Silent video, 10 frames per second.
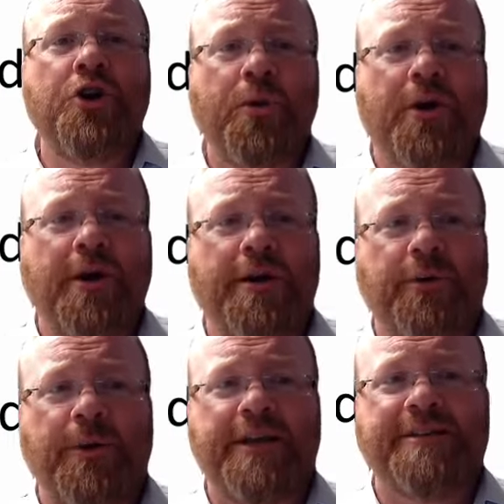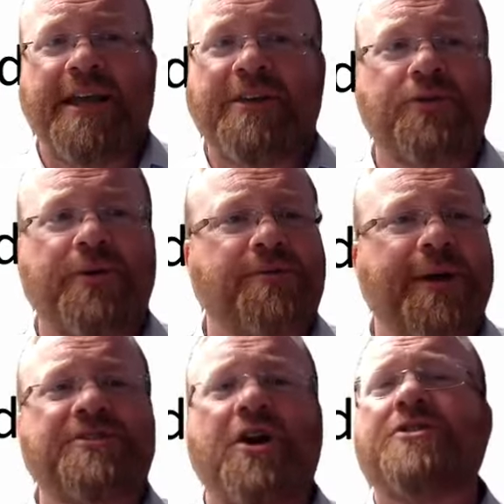newer annuities, interest
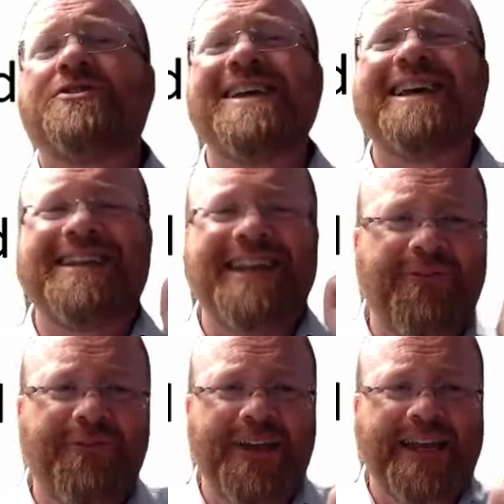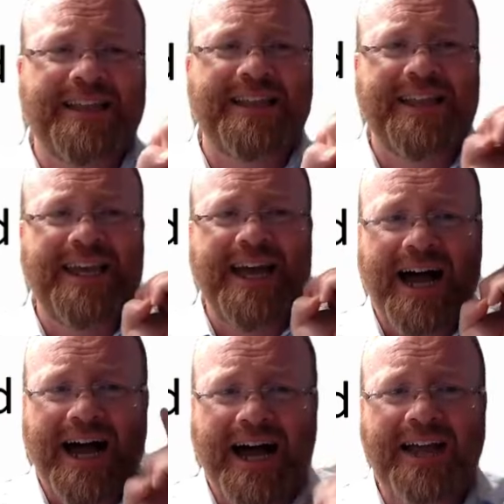rates are significantly
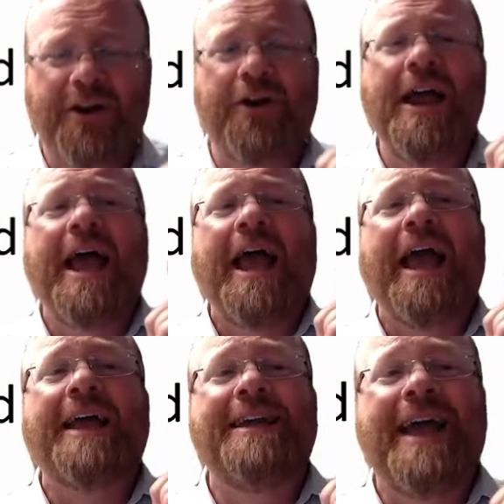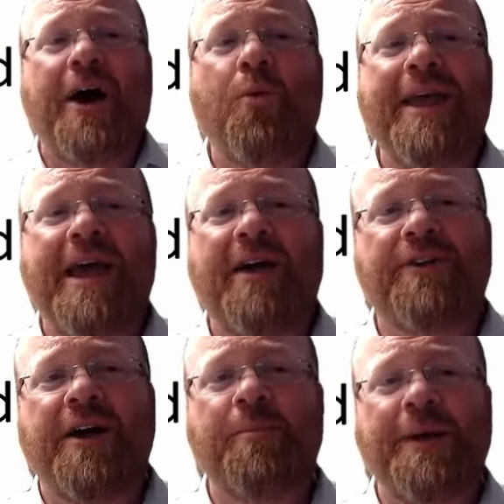higher. And now we have
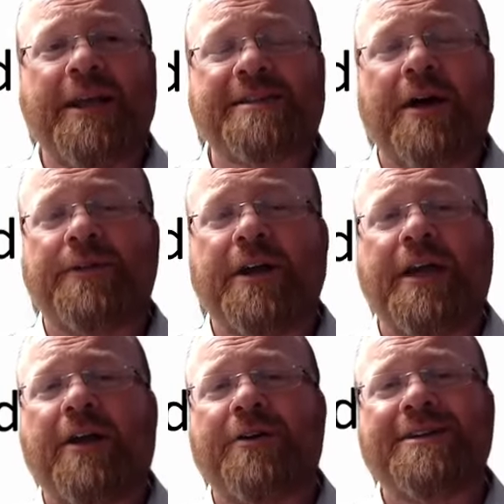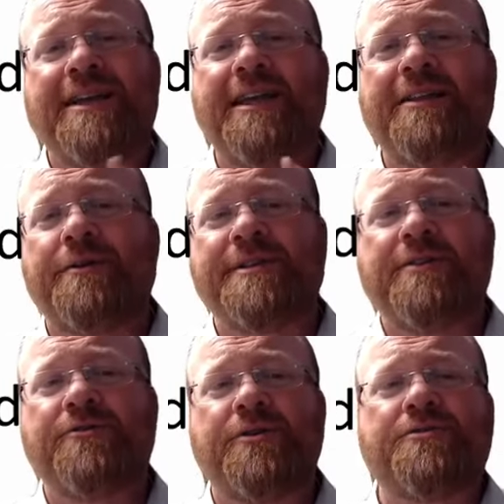companies out there guaranteeing those
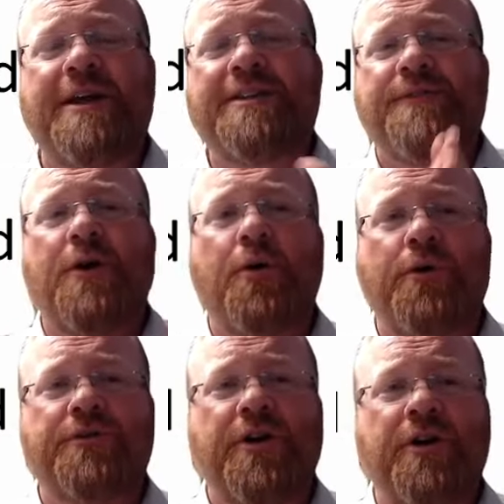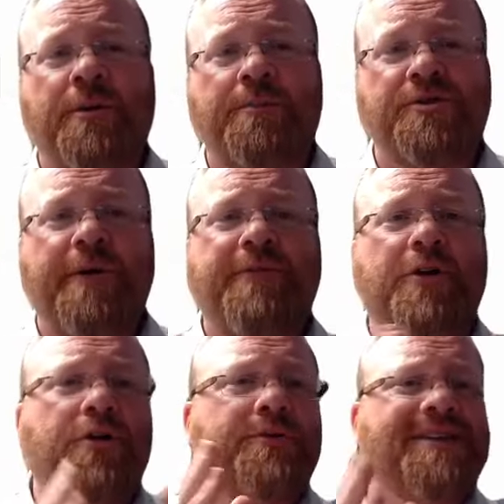interest rates for the whole term. So if
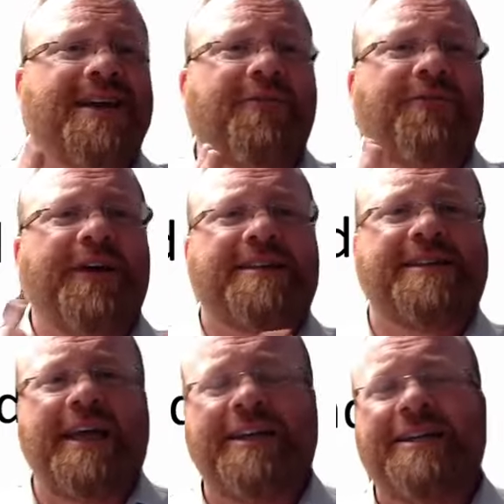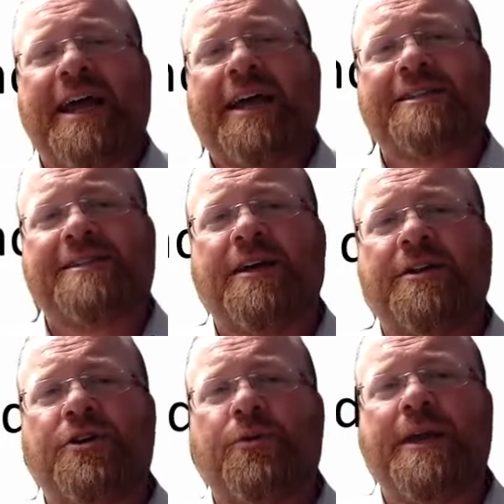you're using a fixed indexed
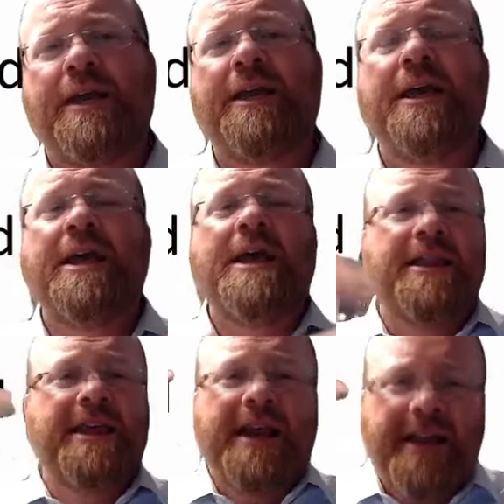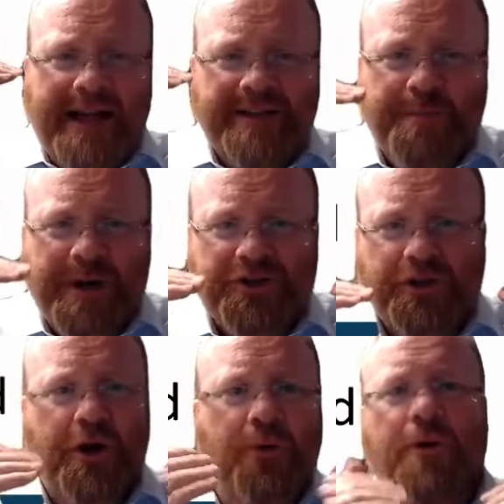annuity that has much
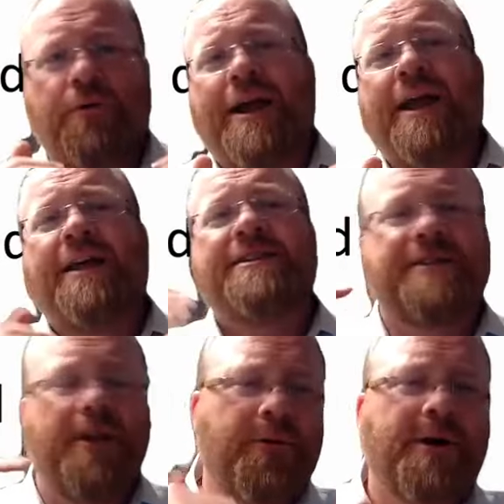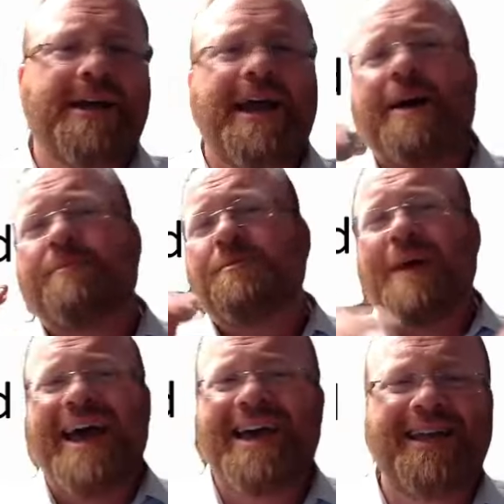lower rates, lower caps,
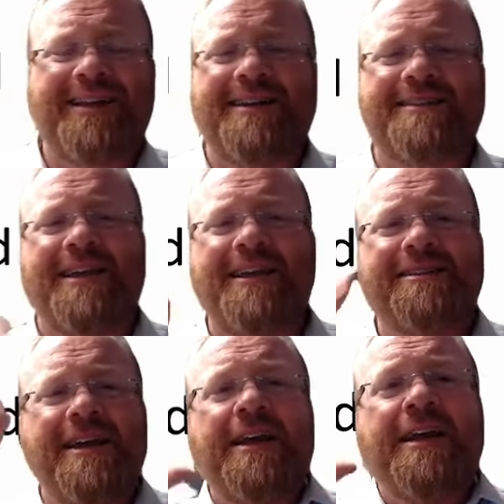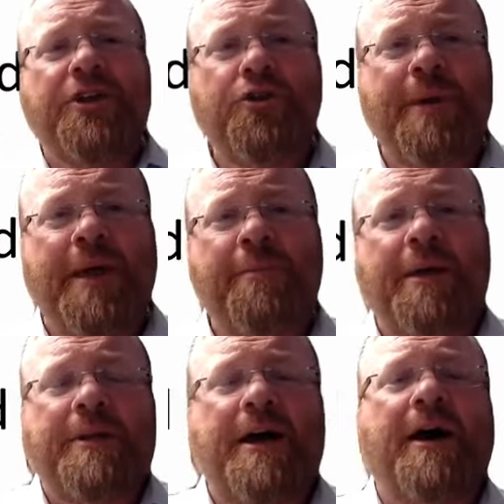bad indices, you may be
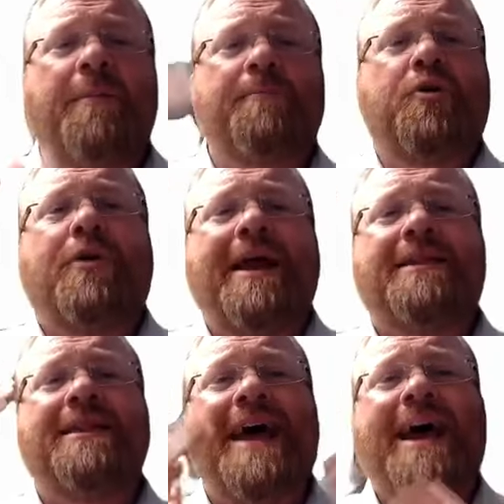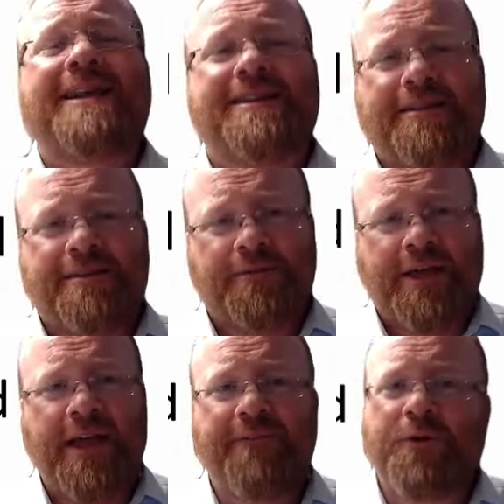able to upgrade that.
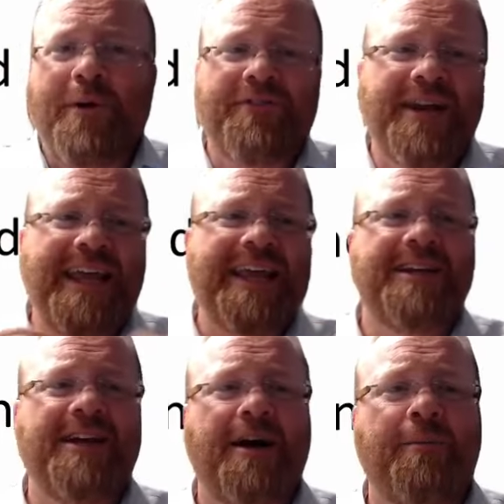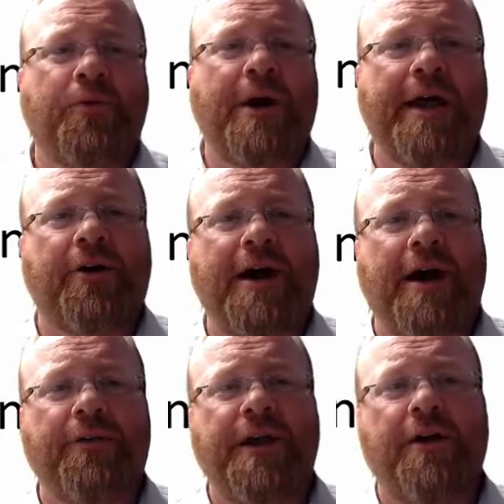Okay, if you have an income rider
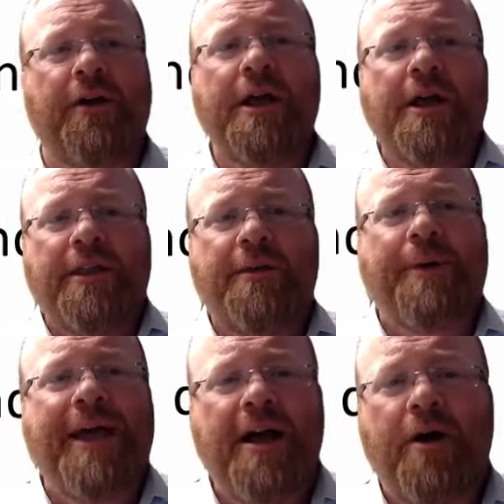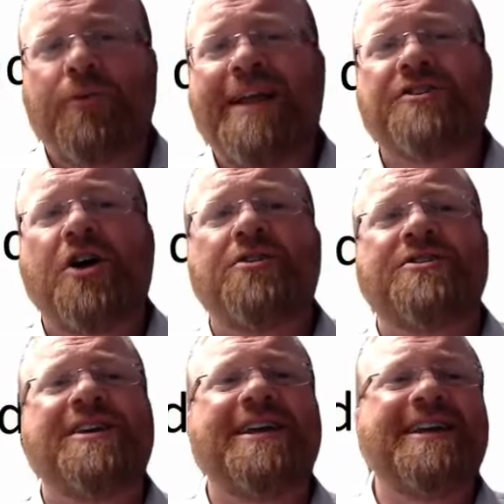out there, the payout rates are
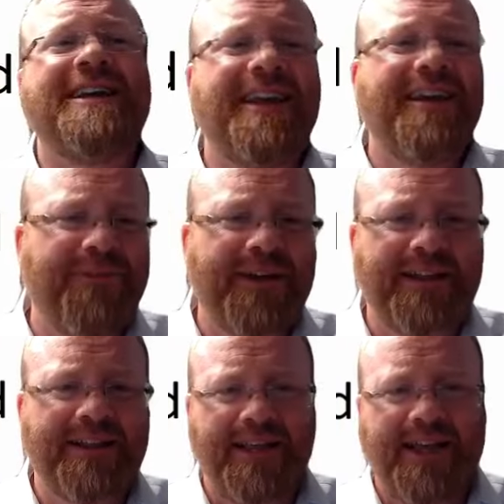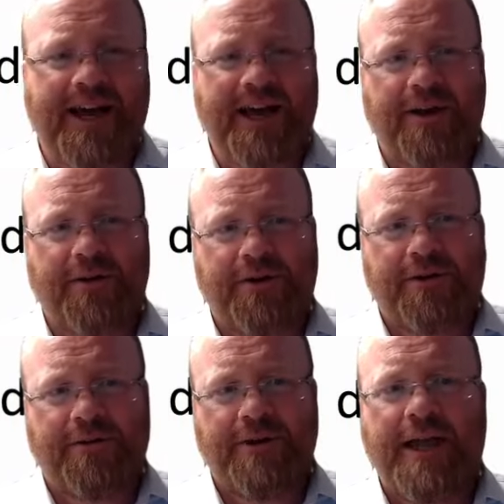significantly higher.
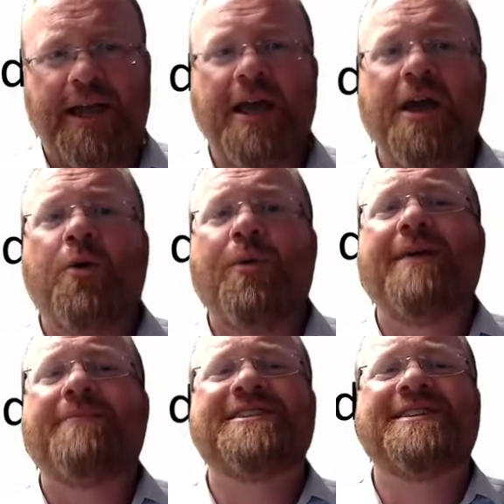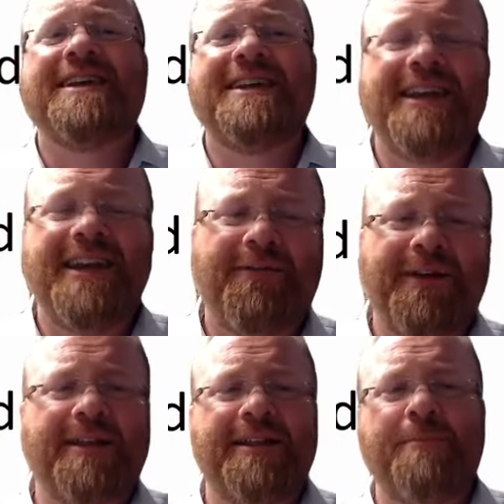Okay, we have
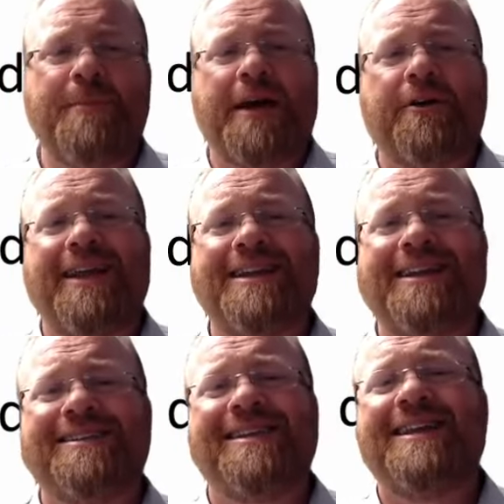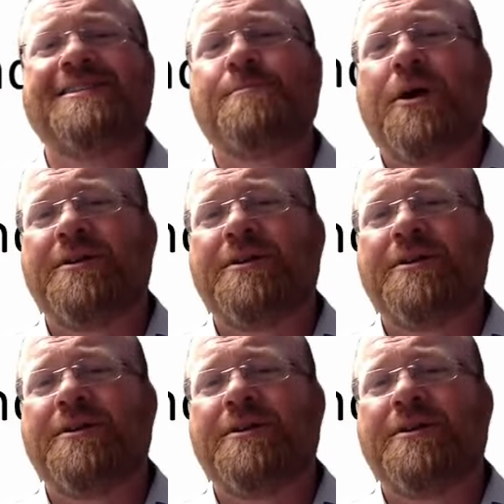significantly better indices,